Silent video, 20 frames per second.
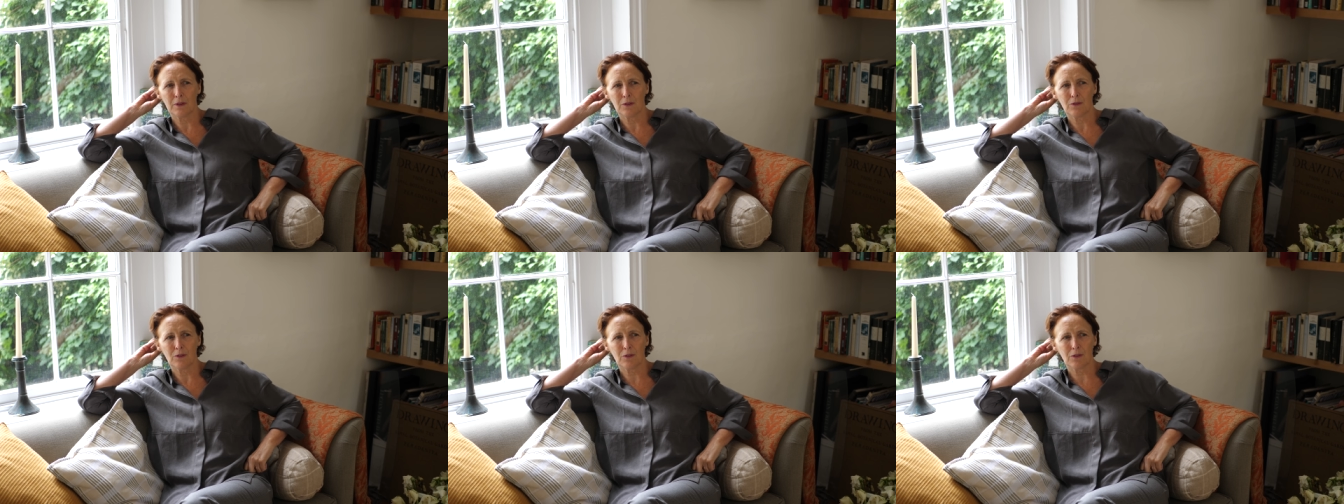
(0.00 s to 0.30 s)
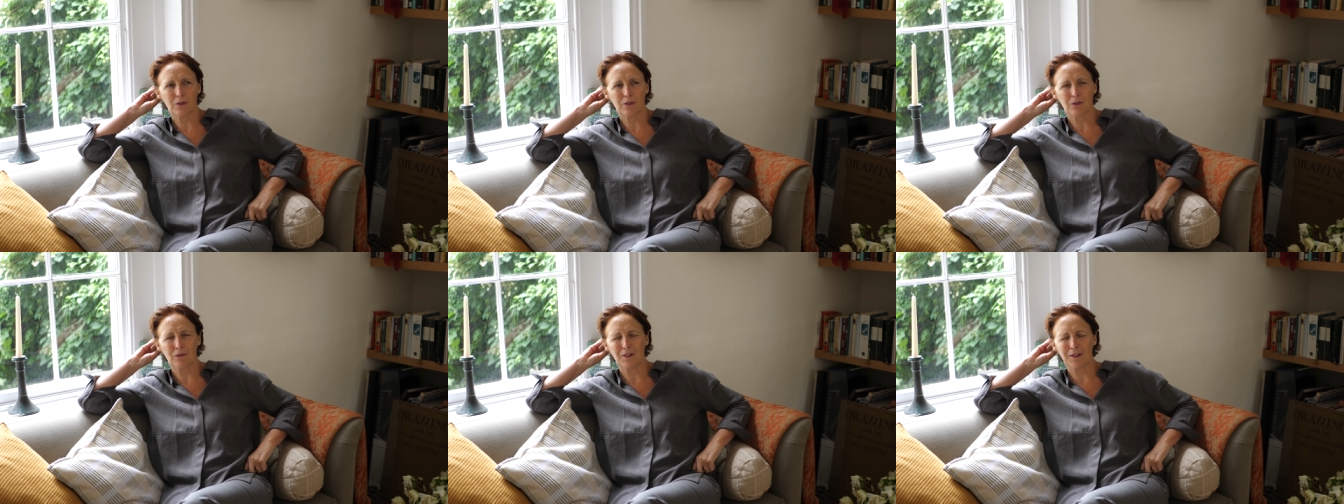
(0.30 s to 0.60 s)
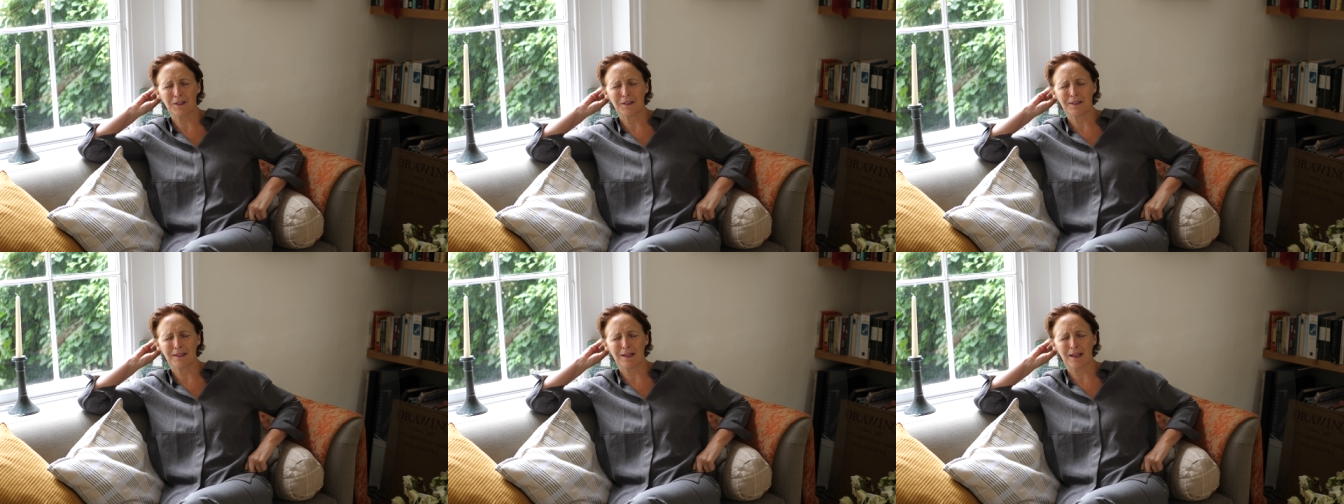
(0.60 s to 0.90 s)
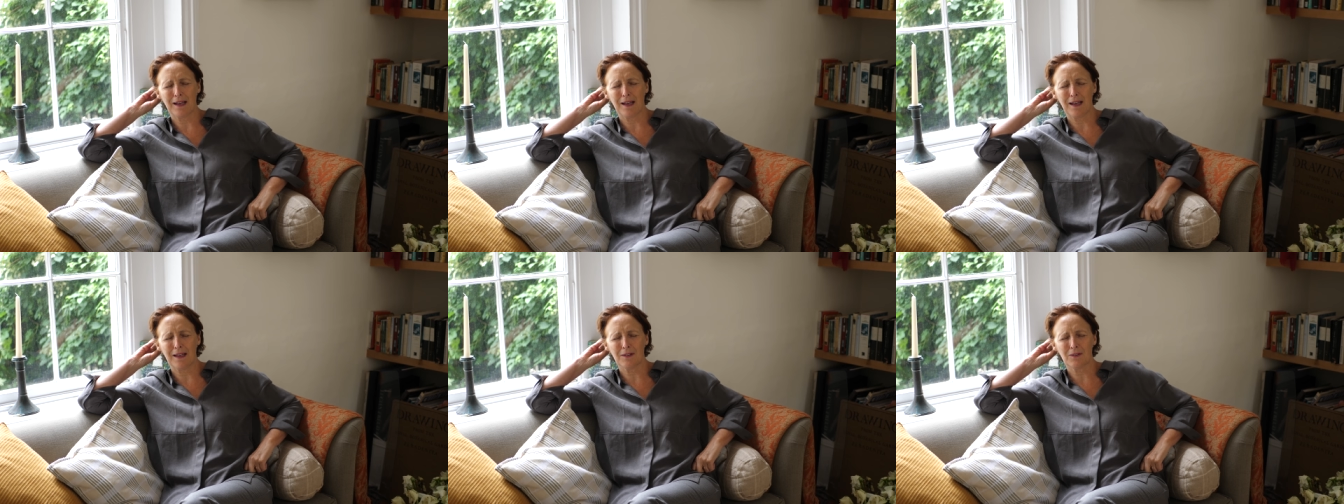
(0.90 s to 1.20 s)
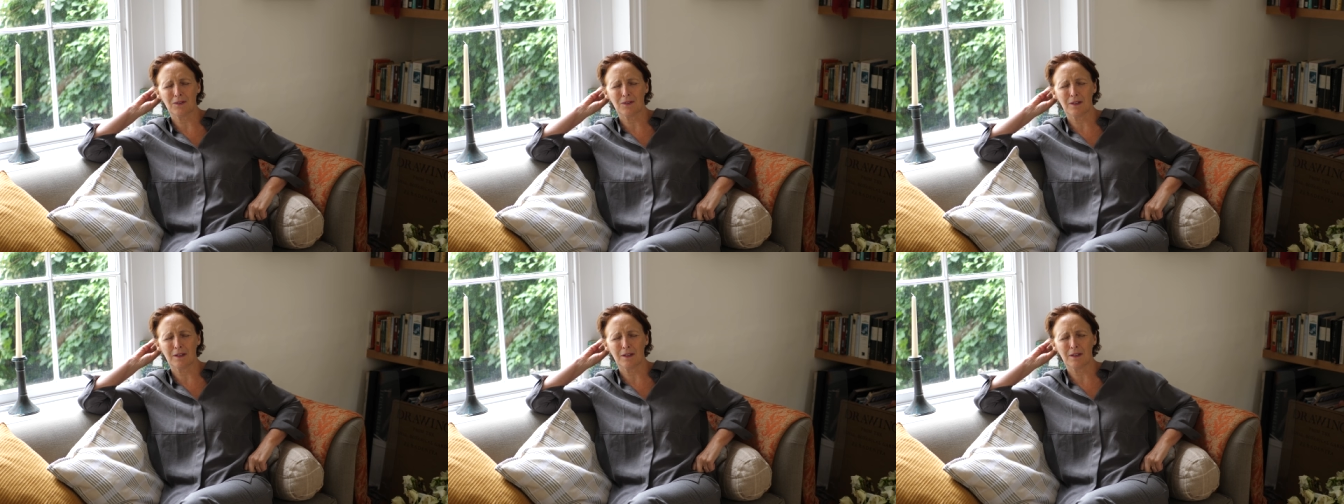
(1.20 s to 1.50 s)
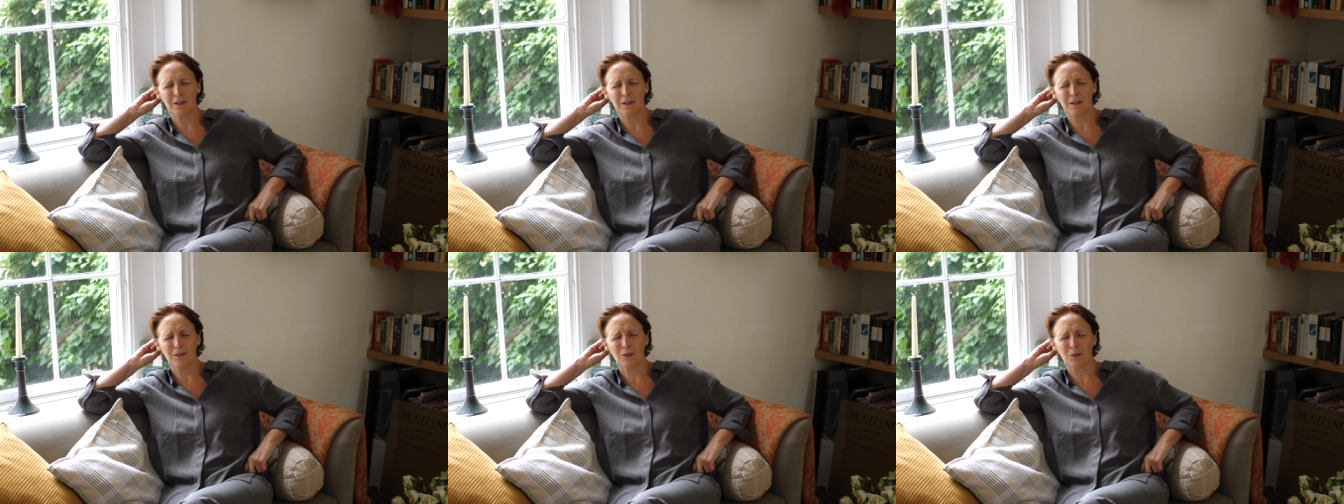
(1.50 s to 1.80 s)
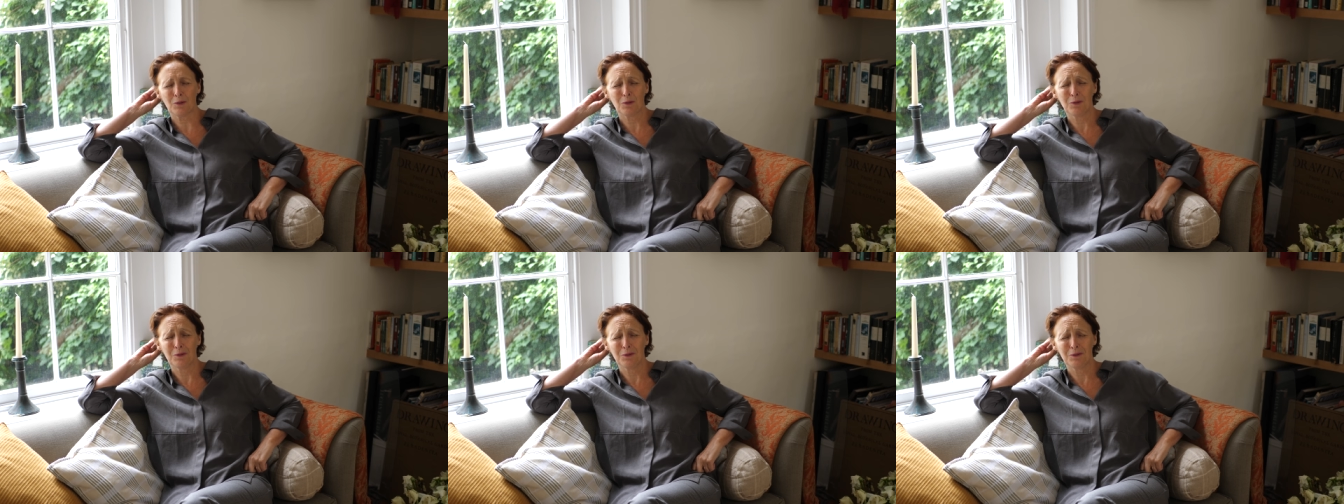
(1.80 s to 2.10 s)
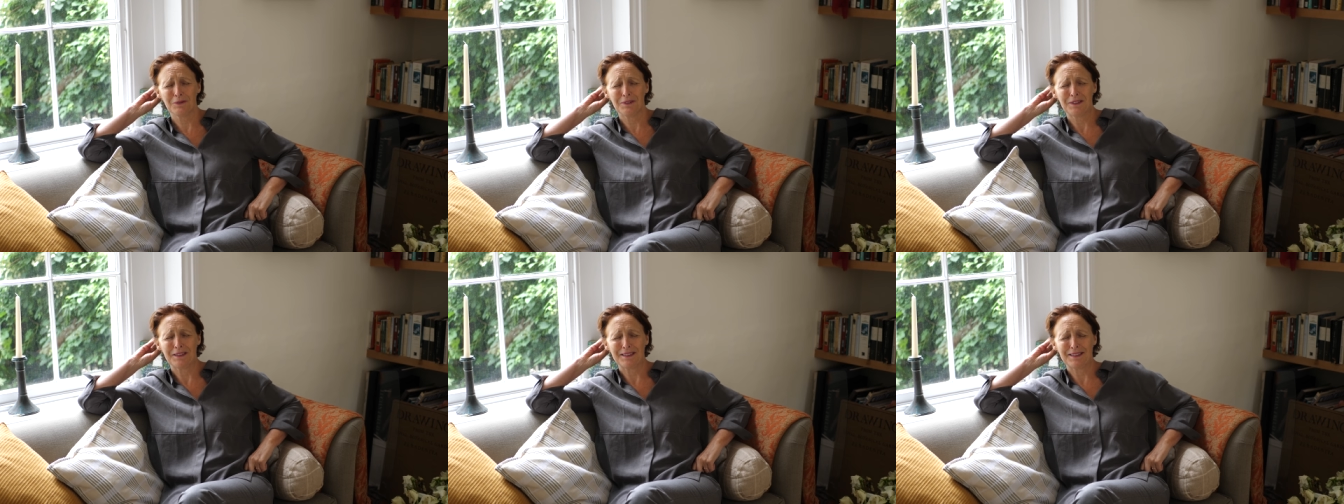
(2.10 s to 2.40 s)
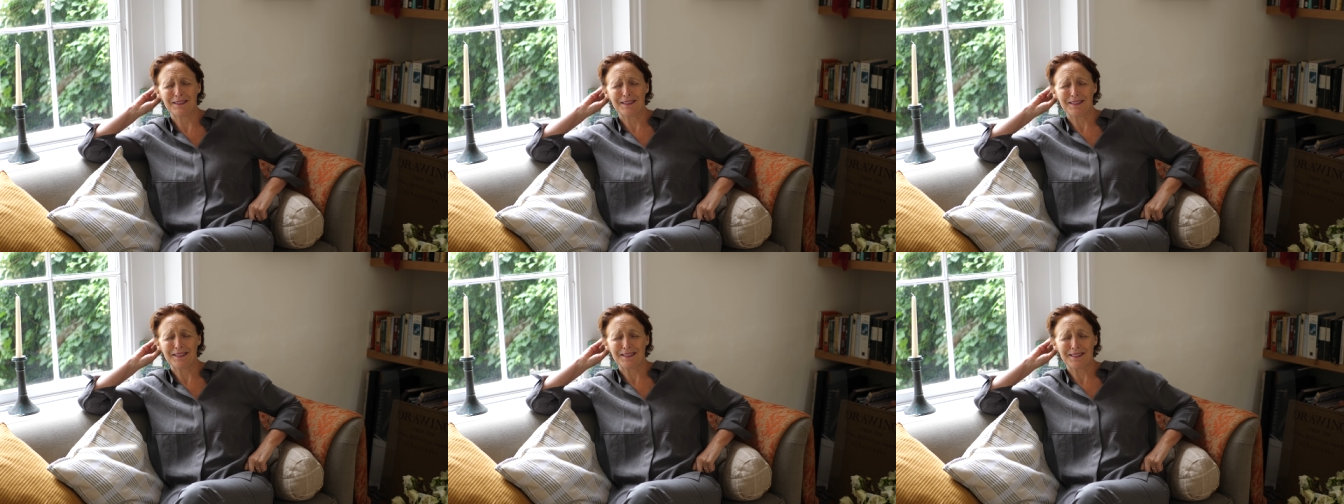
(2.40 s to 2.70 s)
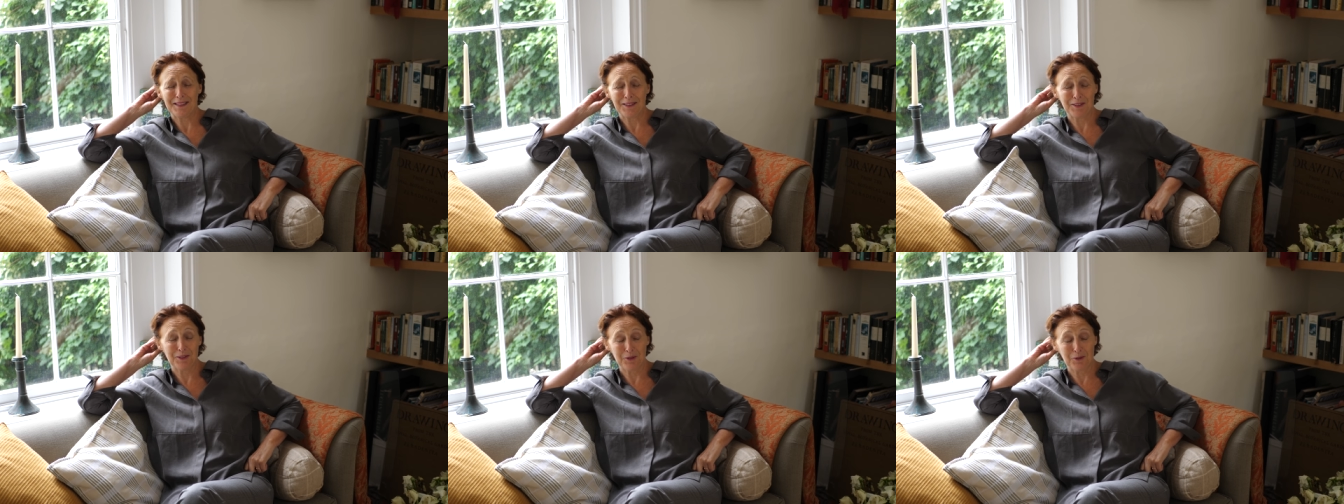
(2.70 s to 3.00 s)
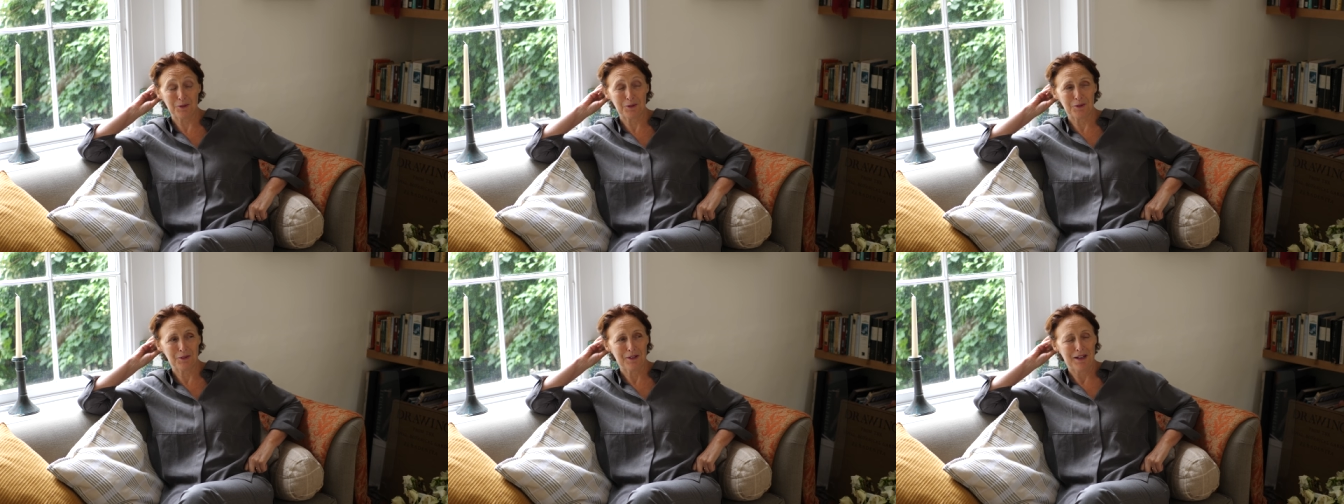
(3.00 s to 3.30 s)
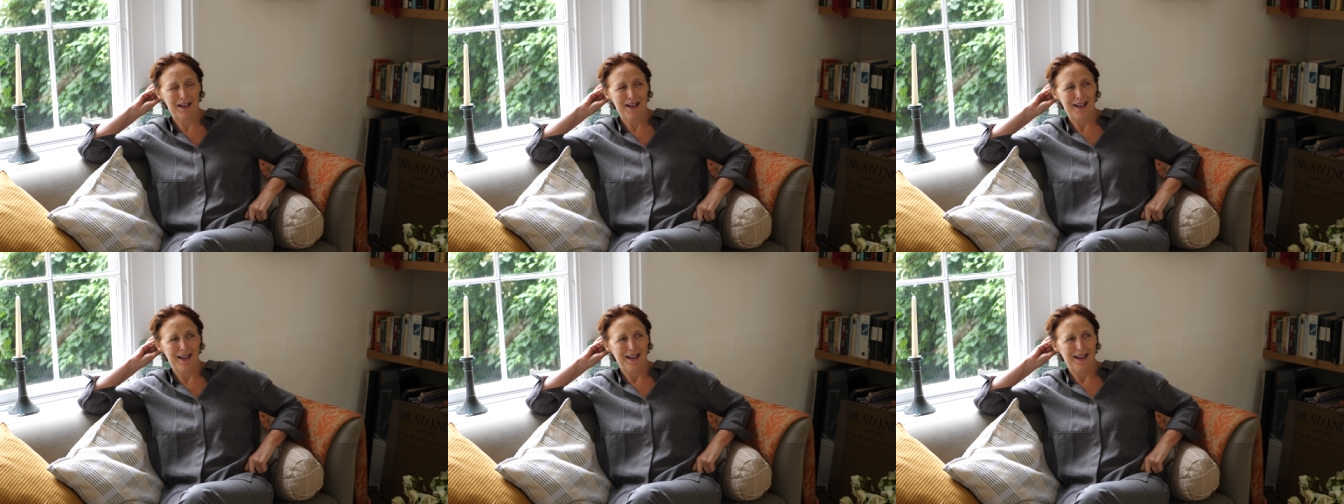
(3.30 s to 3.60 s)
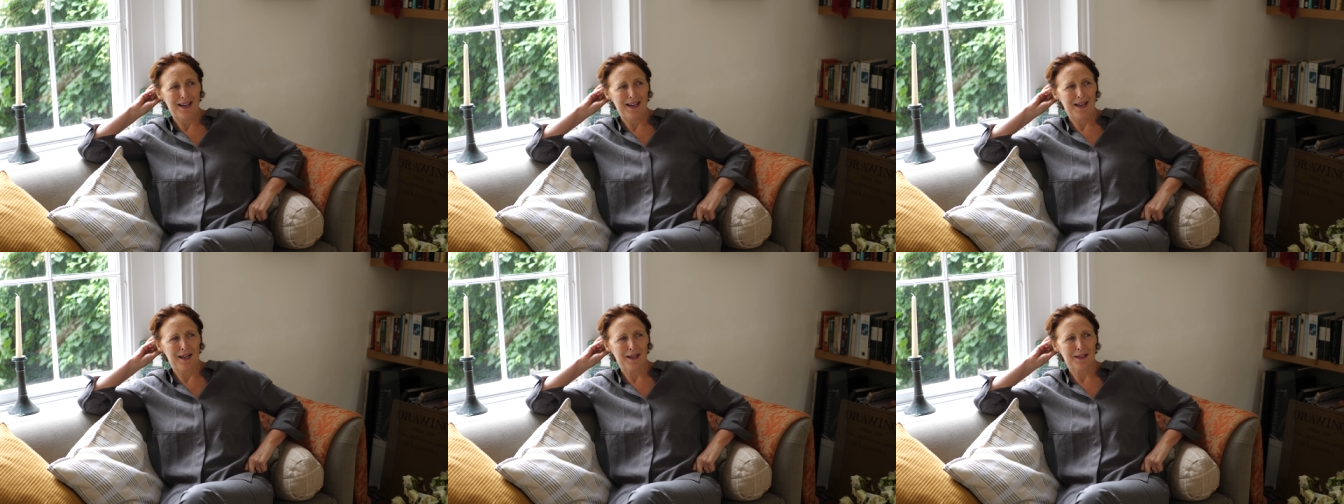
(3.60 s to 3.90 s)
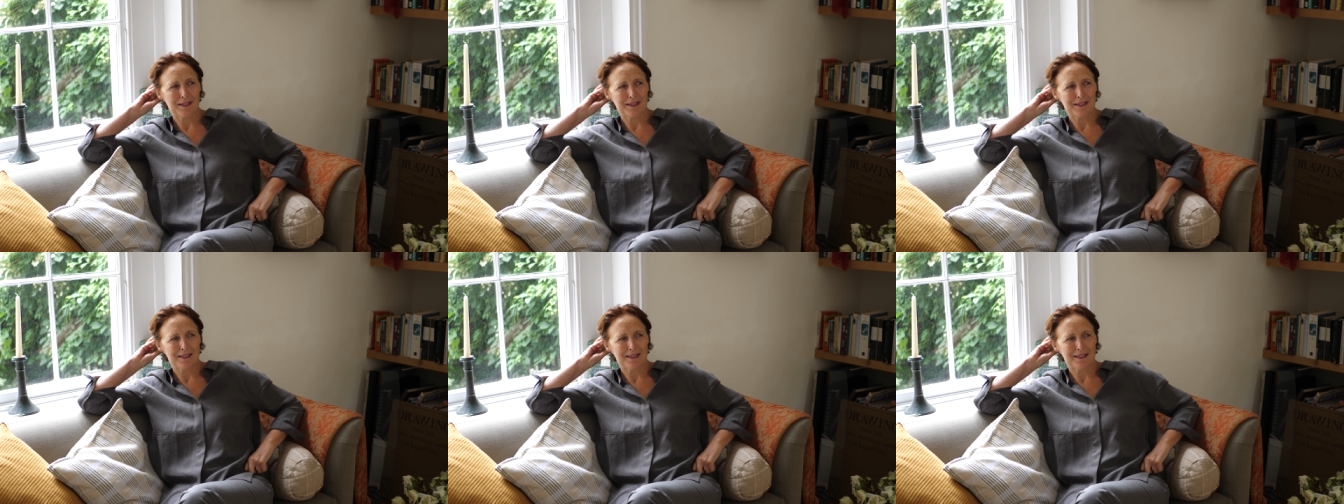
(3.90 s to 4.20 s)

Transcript: Is just a fantastic, is it all? Is it all?